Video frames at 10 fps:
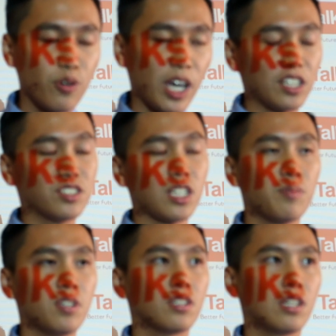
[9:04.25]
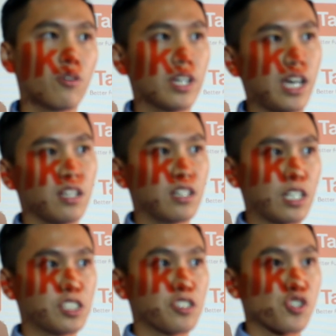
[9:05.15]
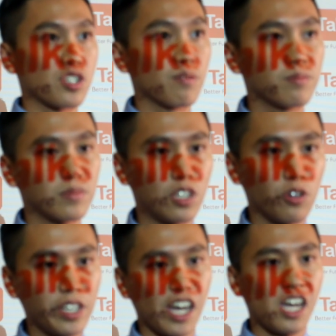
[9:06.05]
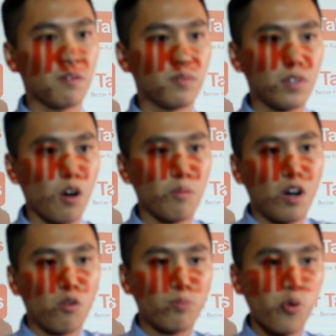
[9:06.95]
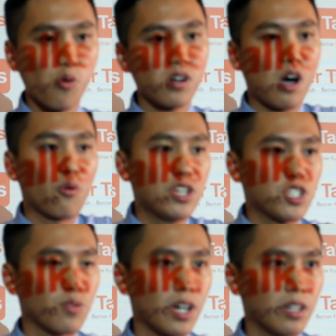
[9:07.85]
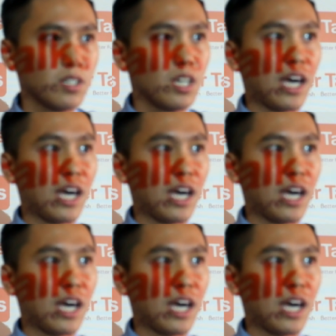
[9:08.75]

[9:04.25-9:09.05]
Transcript: you get accepted, you're gonna get an assistantship. They don't care how poor, how rich you are.